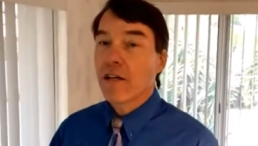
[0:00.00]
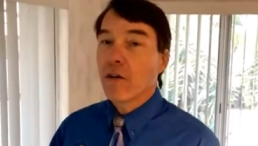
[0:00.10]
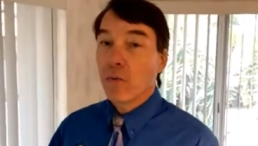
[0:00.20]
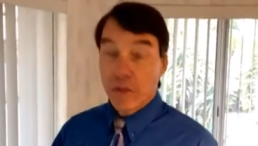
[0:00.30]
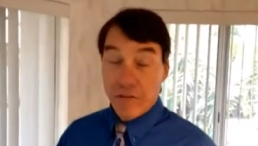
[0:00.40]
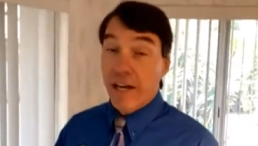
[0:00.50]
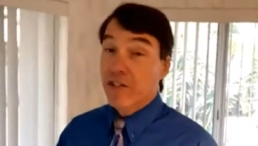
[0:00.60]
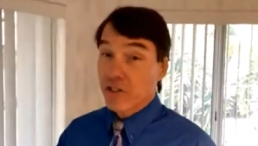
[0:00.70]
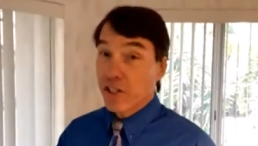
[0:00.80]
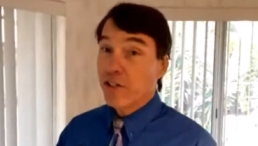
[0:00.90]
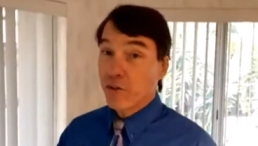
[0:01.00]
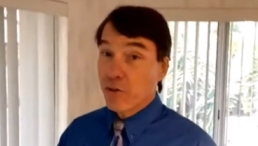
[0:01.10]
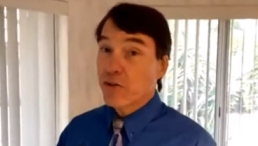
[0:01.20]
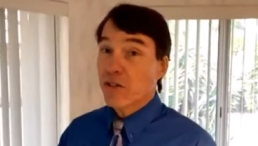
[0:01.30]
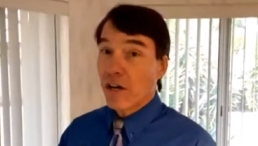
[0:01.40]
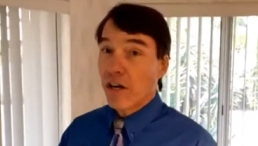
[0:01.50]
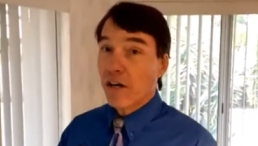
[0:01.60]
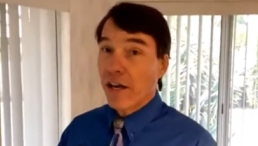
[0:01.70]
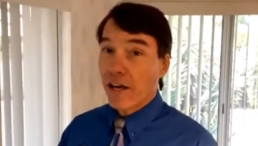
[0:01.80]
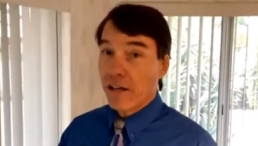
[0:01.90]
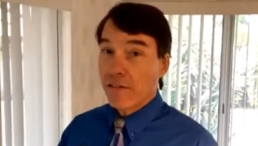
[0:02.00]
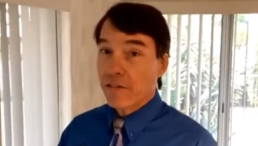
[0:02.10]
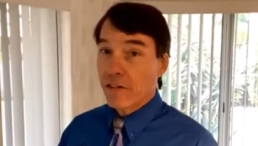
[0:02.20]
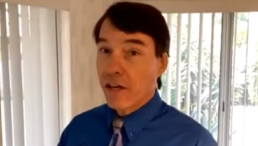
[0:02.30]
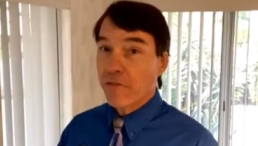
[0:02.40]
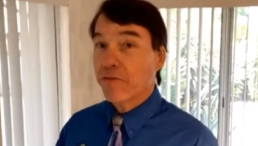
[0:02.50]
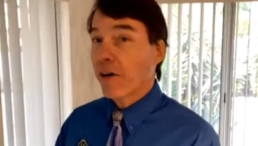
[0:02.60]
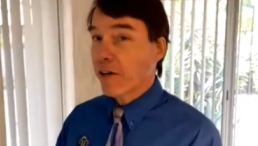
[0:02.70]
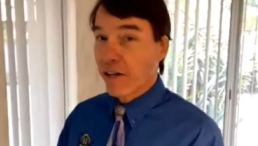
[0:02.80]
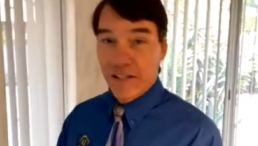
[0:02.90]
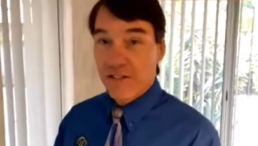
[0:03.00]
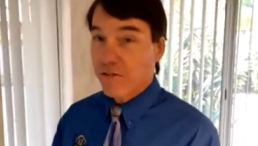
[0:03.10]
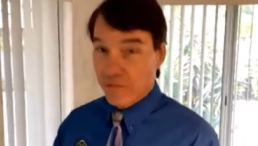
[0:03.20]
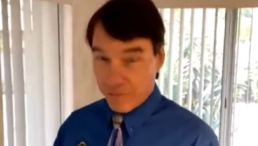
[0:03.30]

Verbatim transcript: we've actually used uh, and have fun, has